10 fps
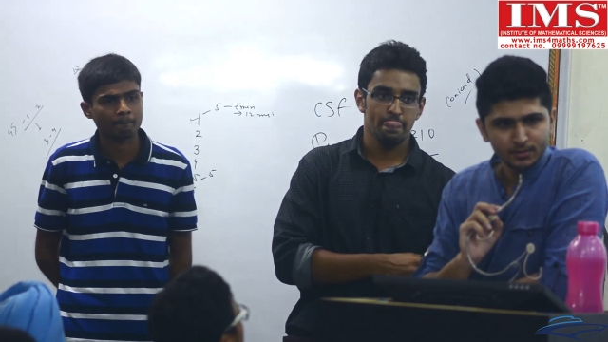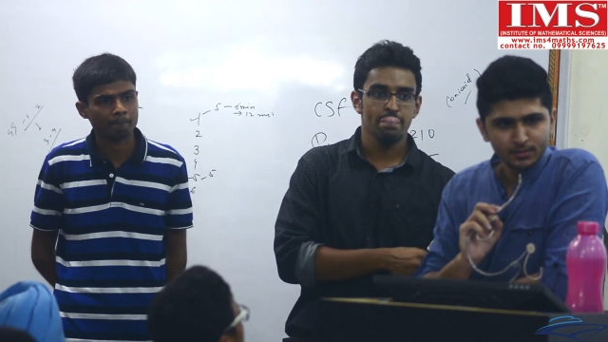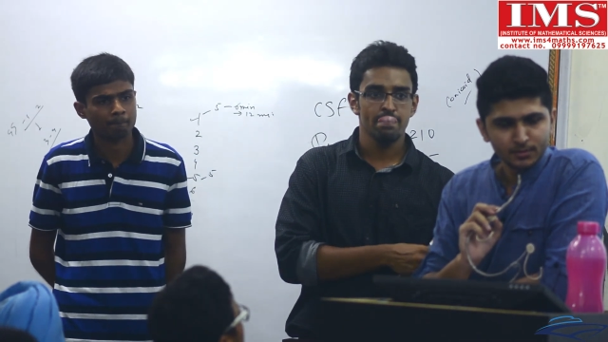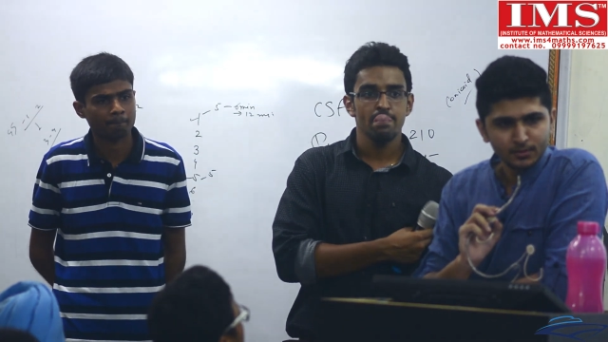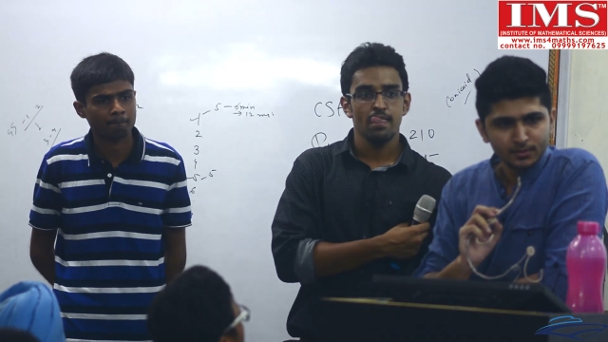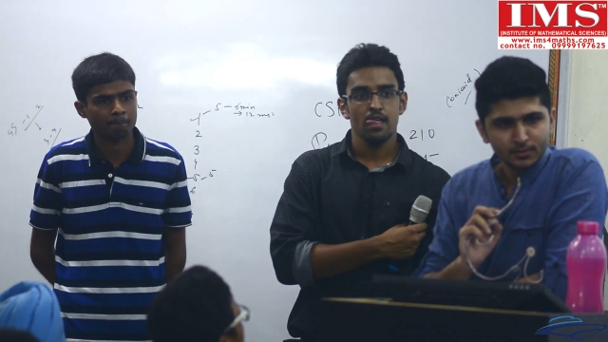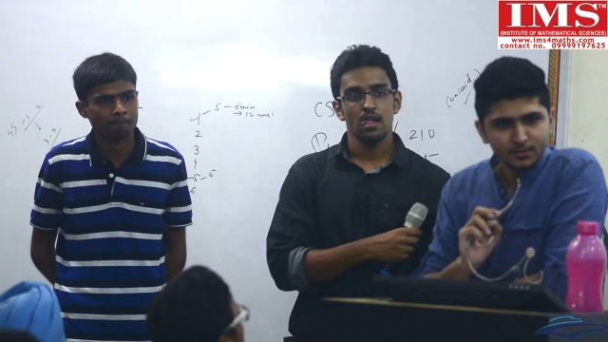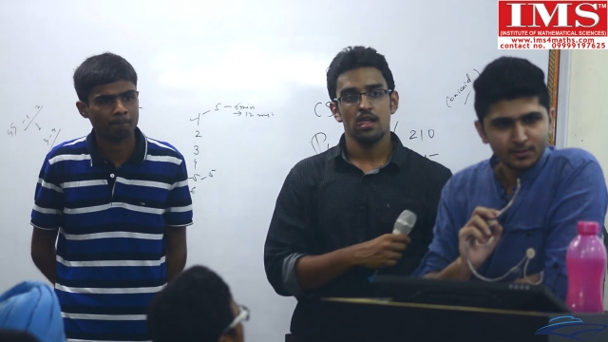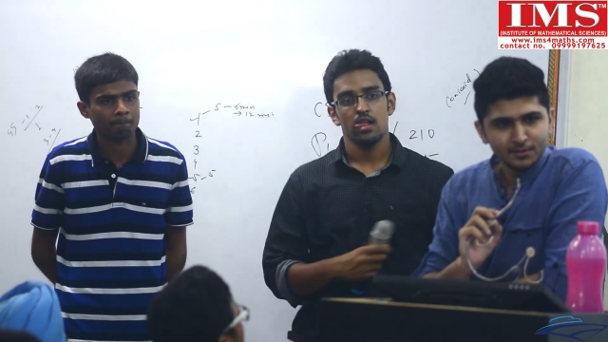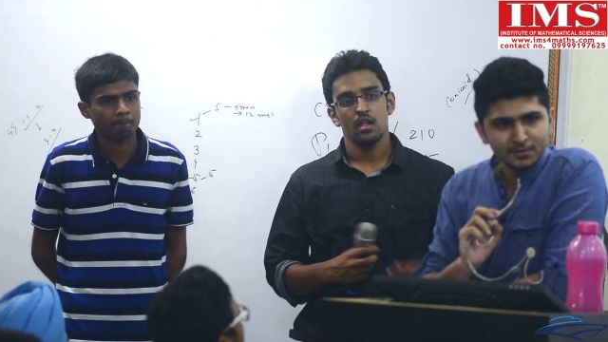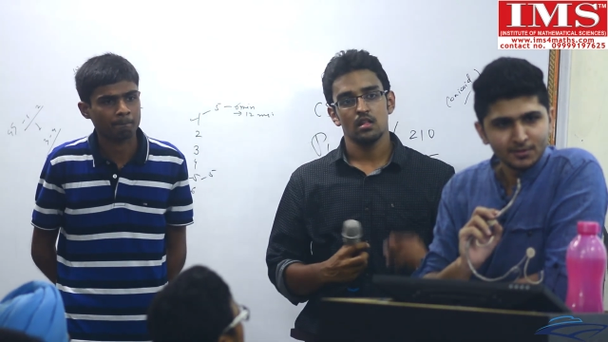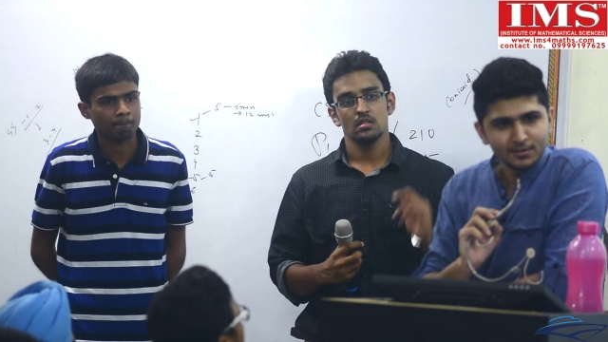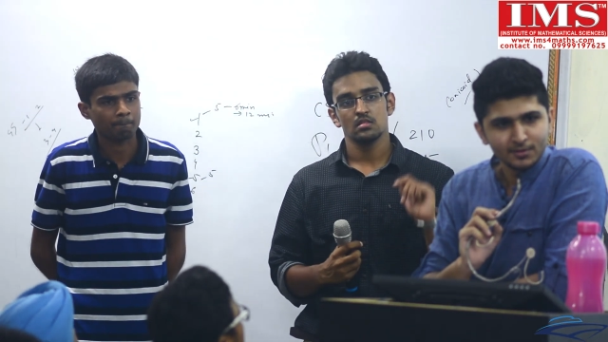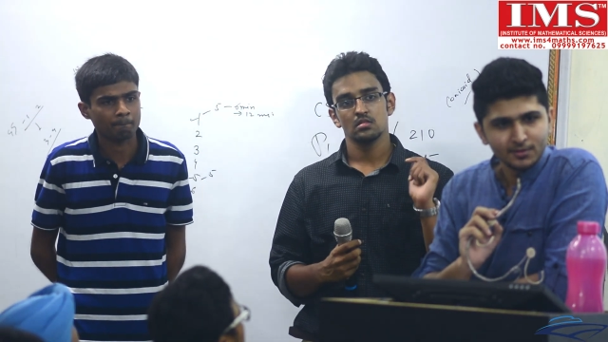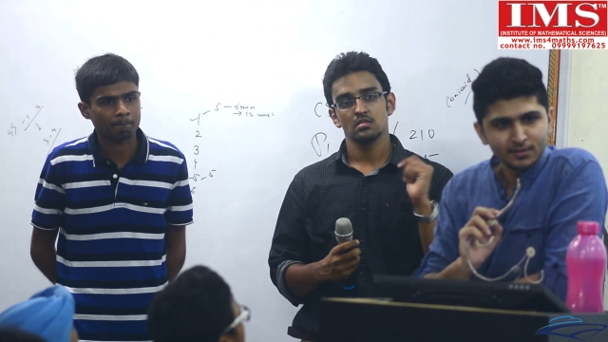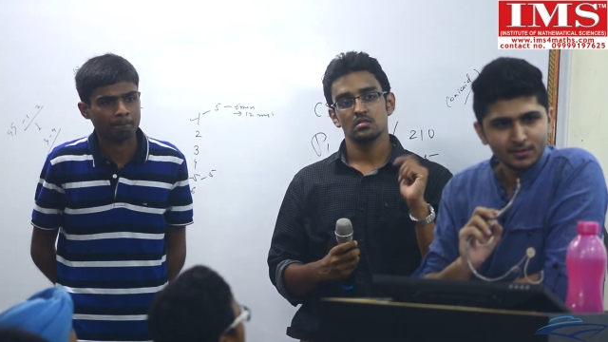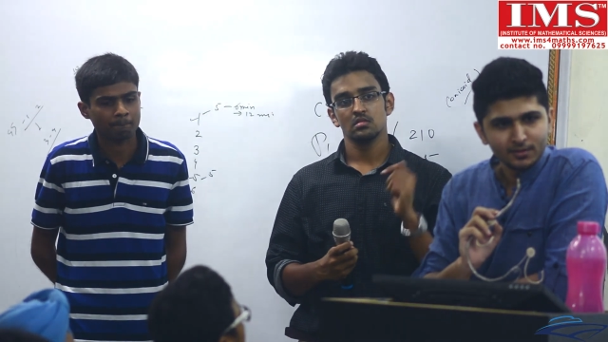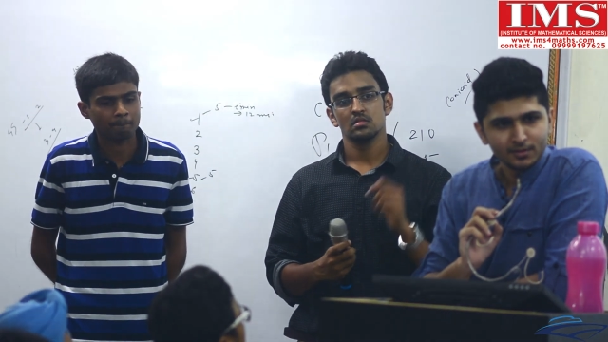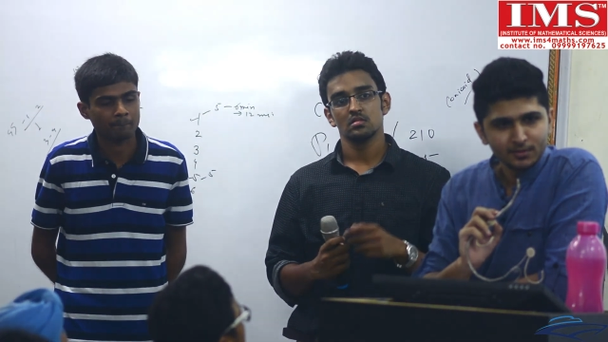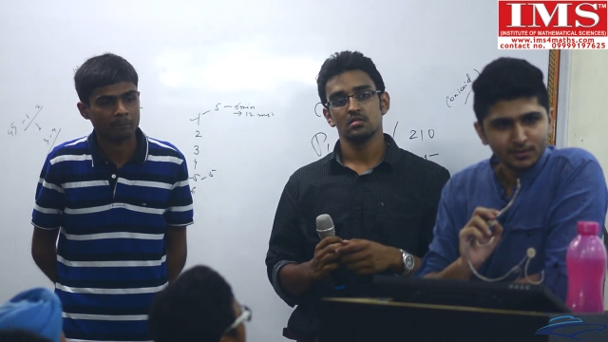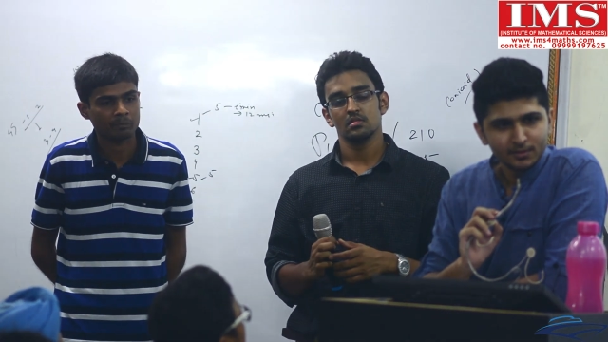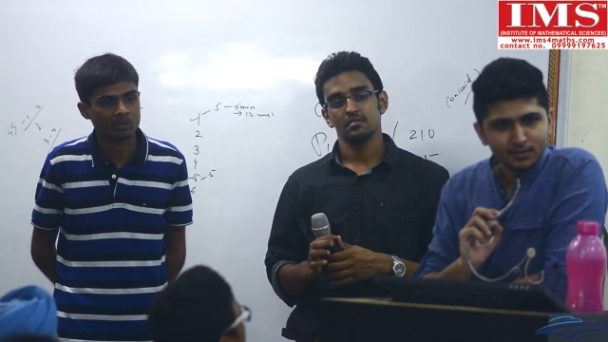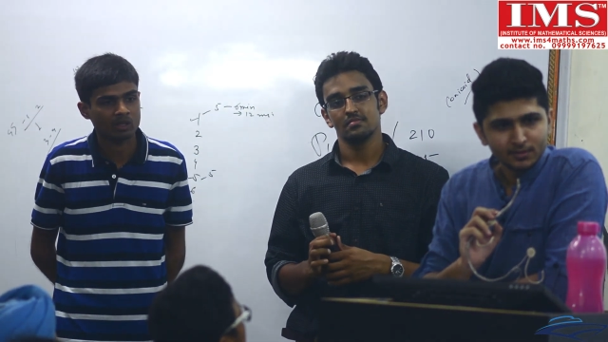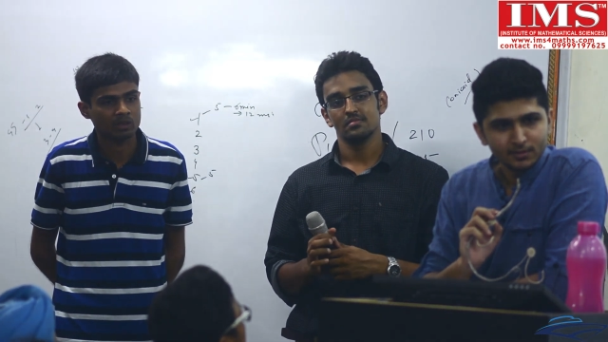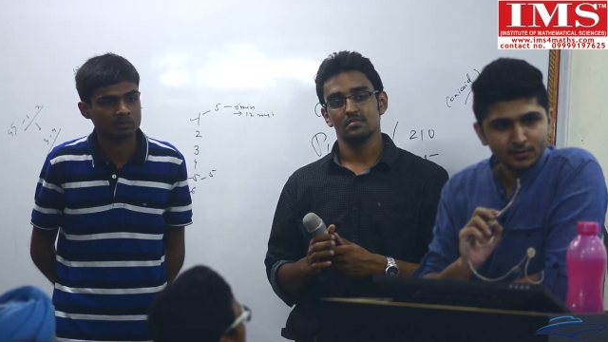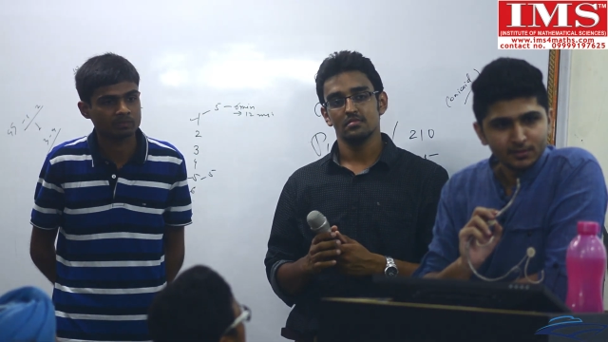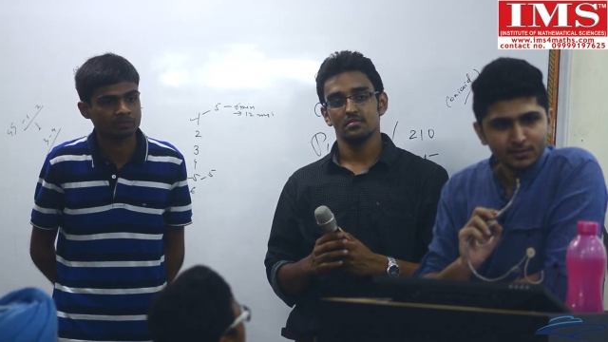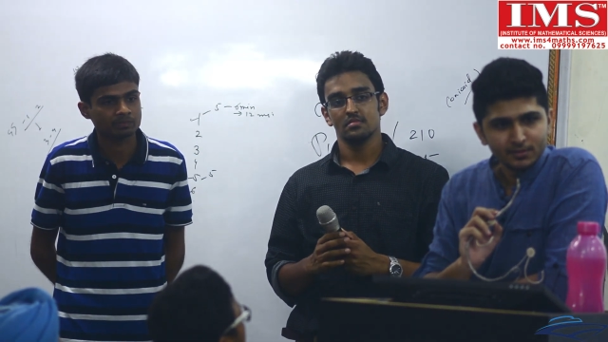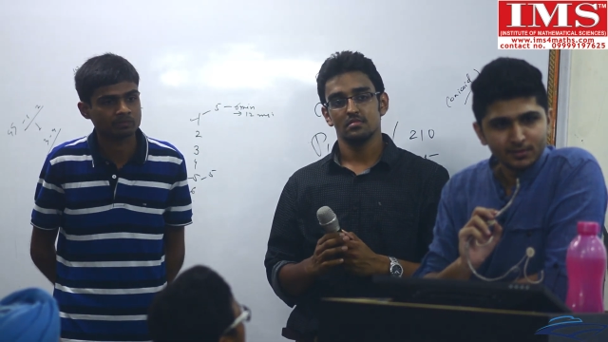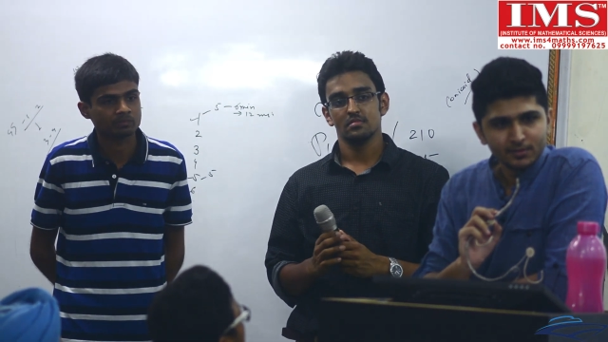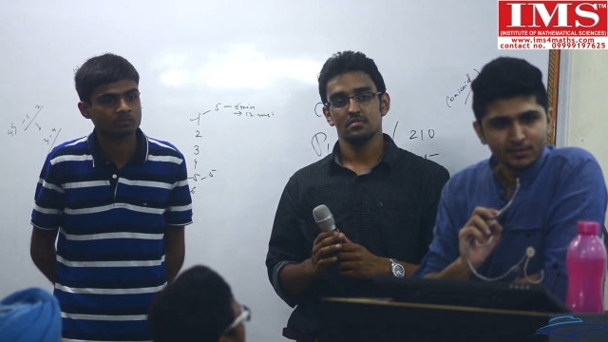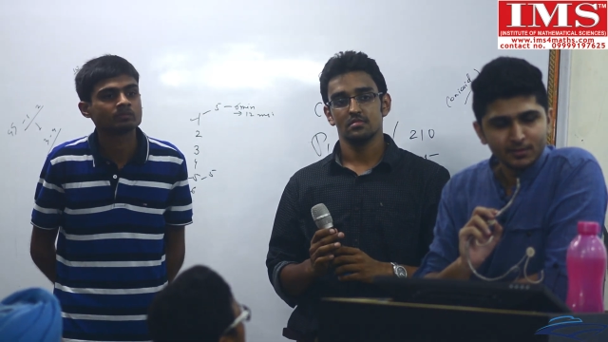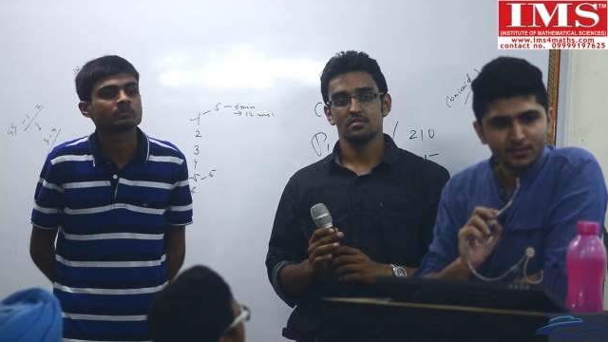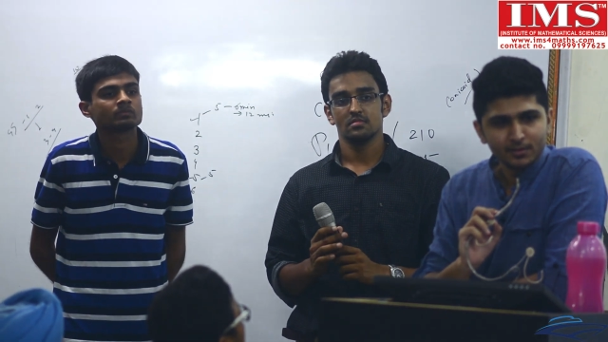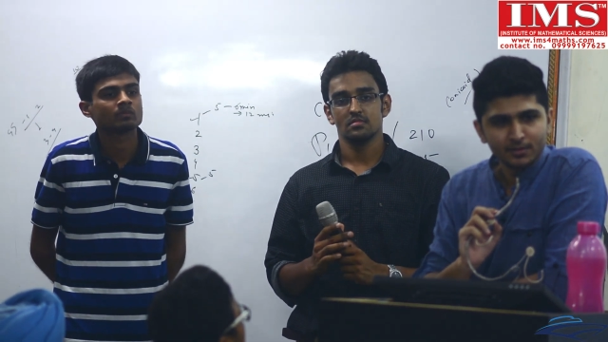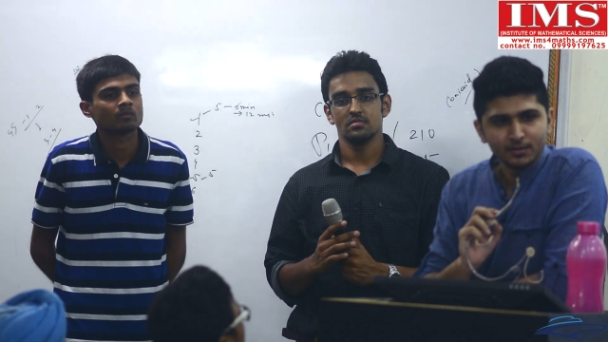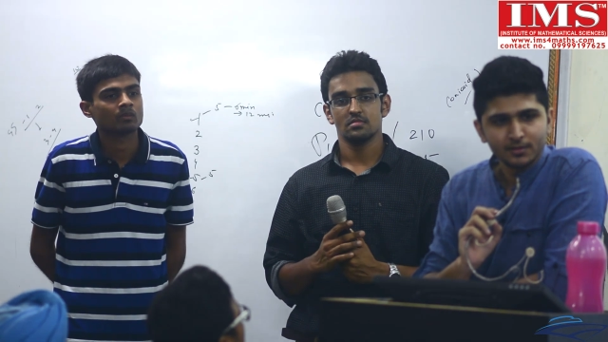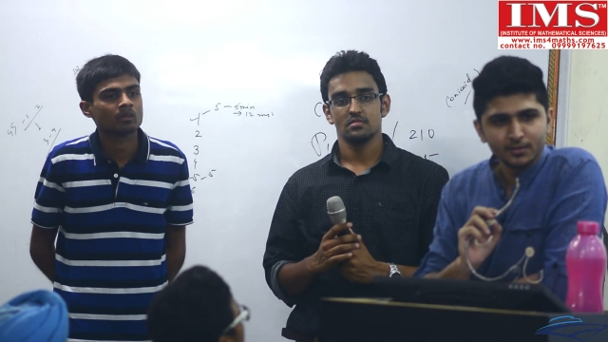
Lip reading: (no one is talking)